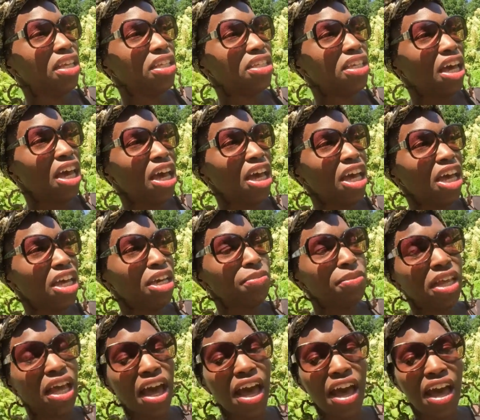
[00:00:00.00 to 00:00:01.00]
time
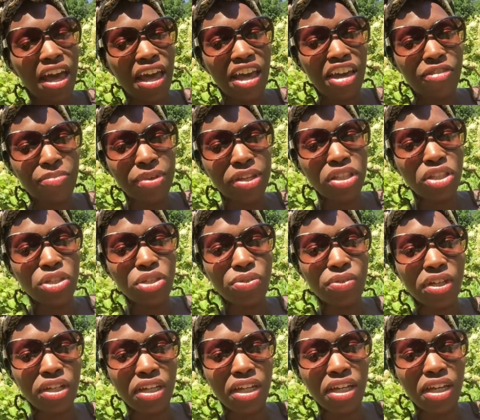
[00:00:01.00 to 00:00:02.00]
that I have been
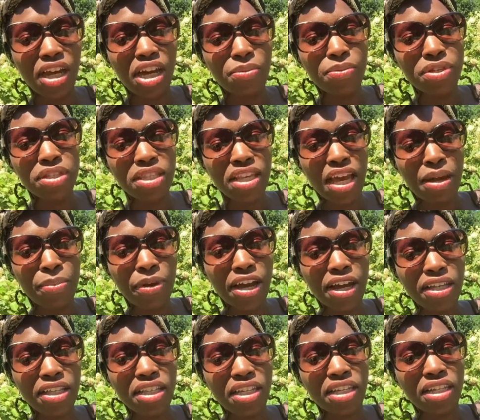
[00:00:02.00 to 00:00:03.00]
doing it, I would say I
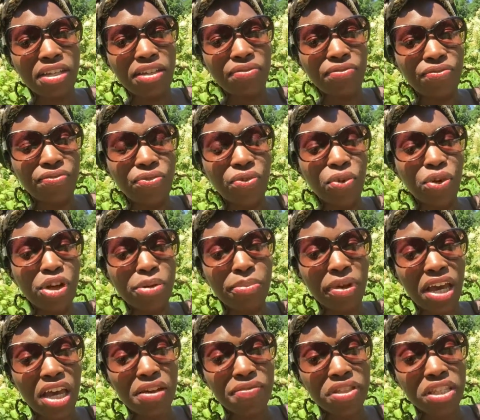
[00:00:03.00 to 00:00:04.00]
probably did 4
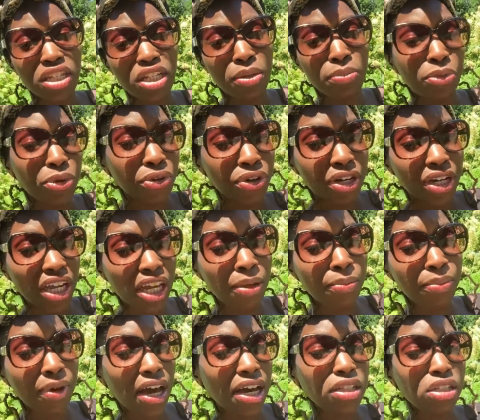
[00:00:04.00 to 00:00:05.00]
baths in the
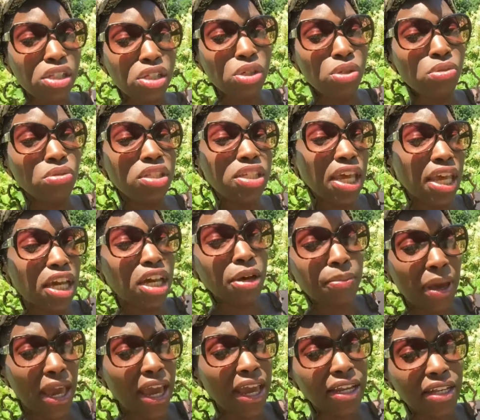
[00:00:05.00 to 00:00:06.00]
morning, but I do take
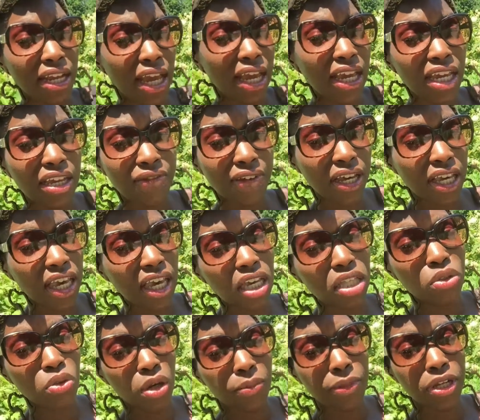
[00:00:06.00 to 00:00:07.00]
them at night if I
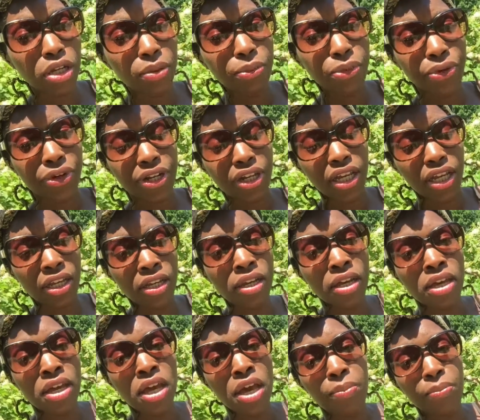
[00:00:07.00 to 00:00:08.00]
can't do them in the morning.
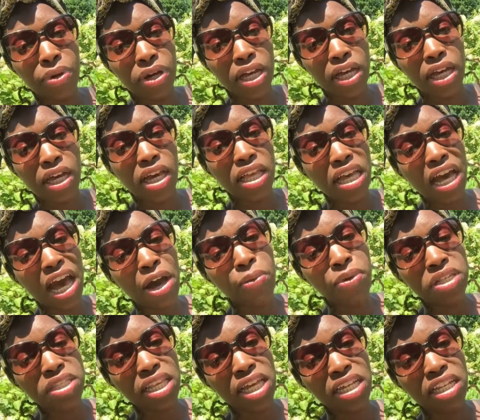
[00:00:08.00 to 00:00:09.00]
But I
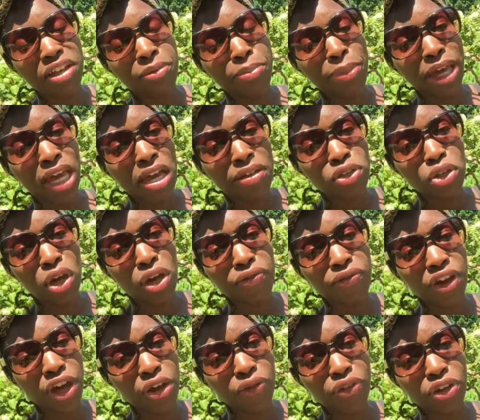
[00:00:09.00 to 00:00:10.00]
would say the baths are
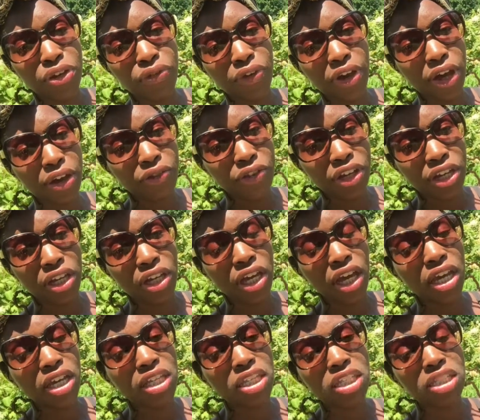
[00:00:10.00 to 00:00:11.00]
very, very
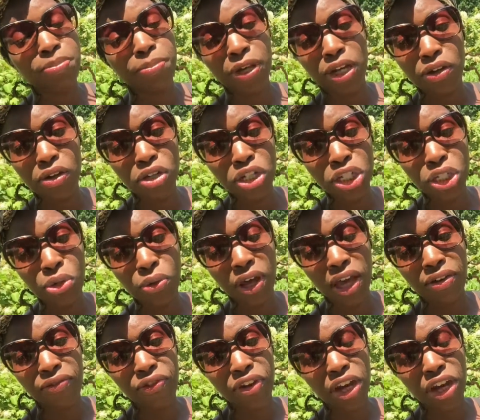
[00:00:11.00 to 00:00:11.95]
spiritual and